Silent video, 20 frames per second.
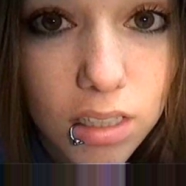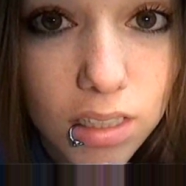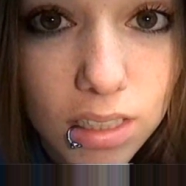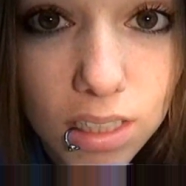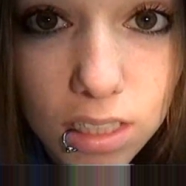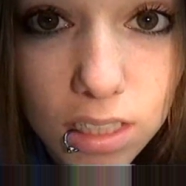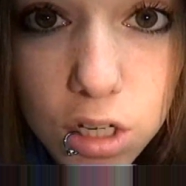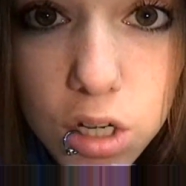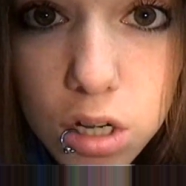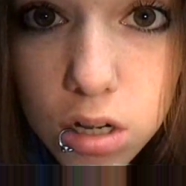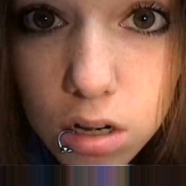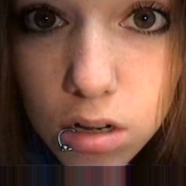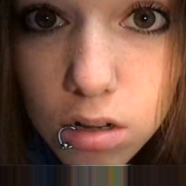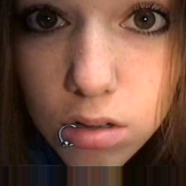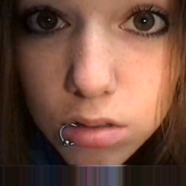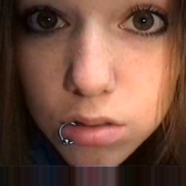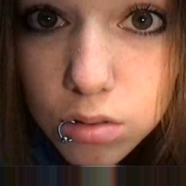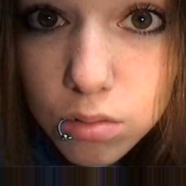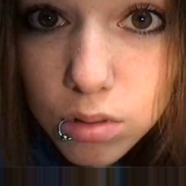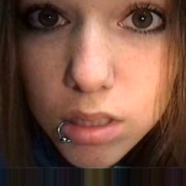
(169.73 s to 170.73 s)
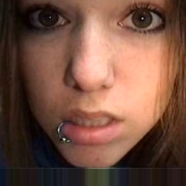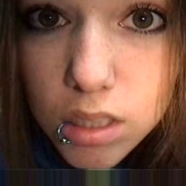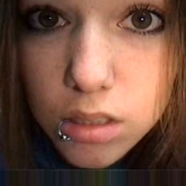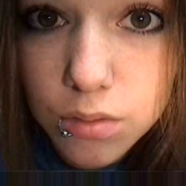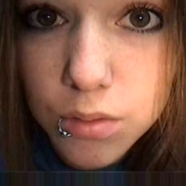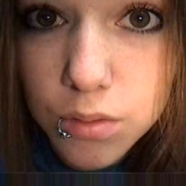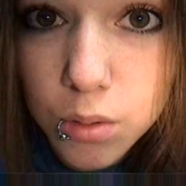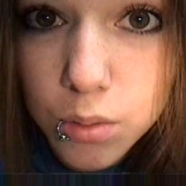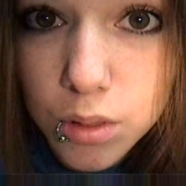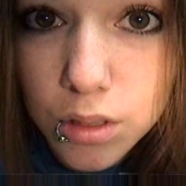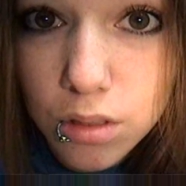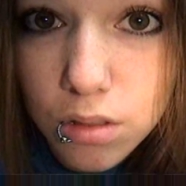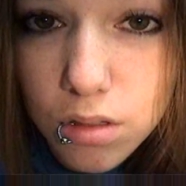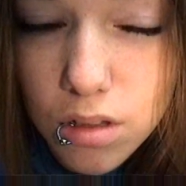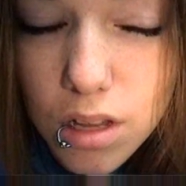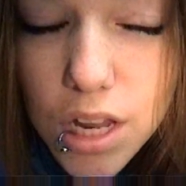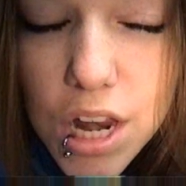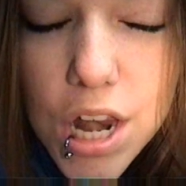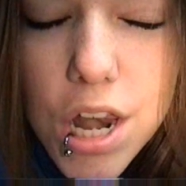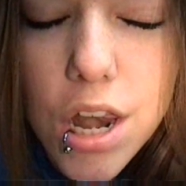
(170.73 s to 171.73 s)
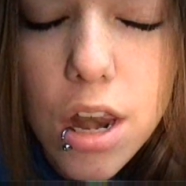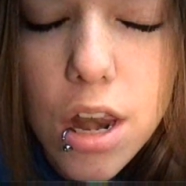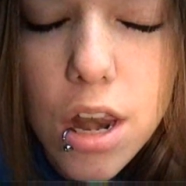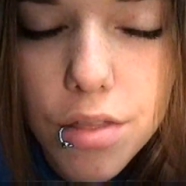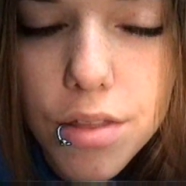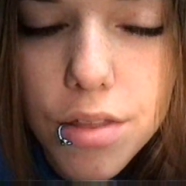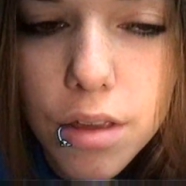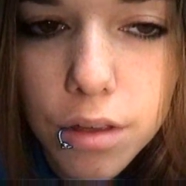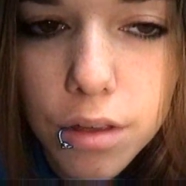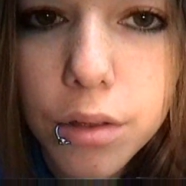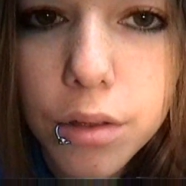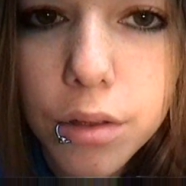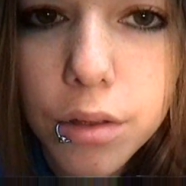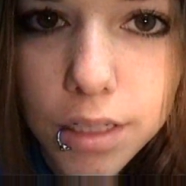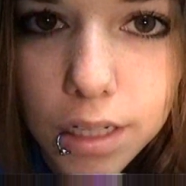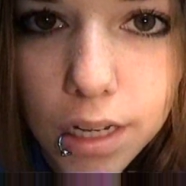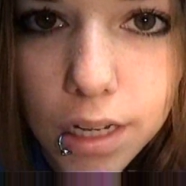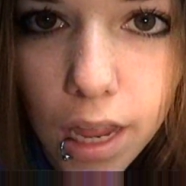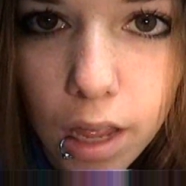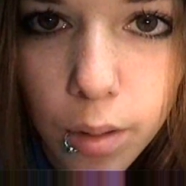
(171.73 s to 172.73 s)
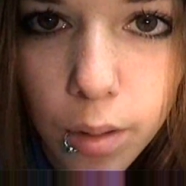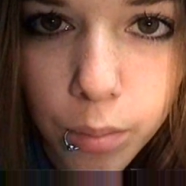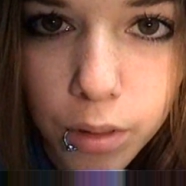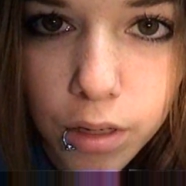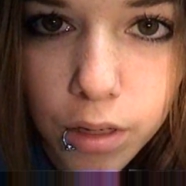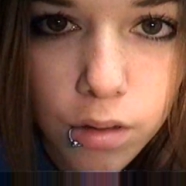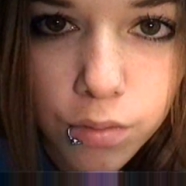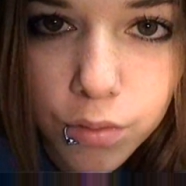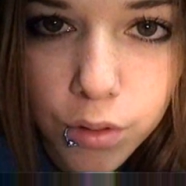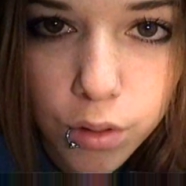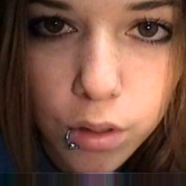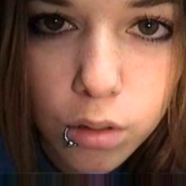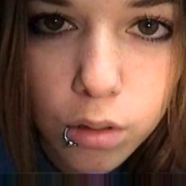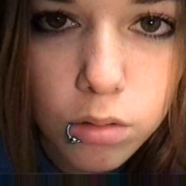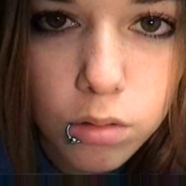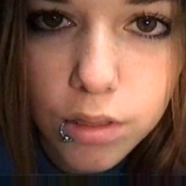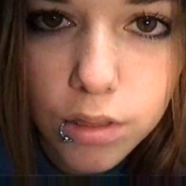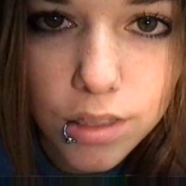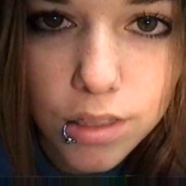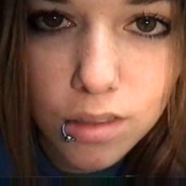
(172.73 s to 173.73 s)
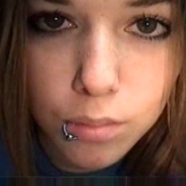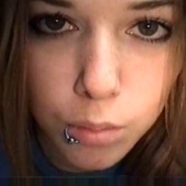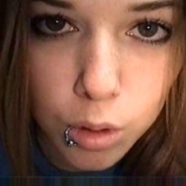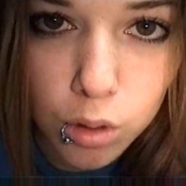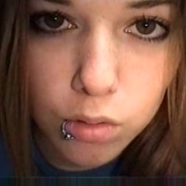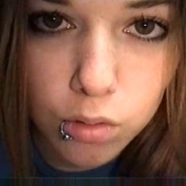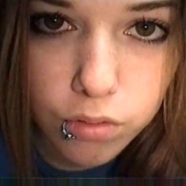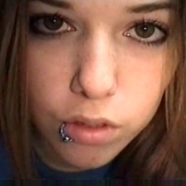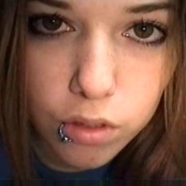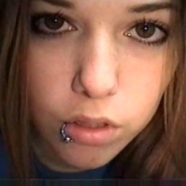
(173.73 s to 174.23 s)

Attention all Scriggity viewers, nothing good can happen if you don't clean the bowl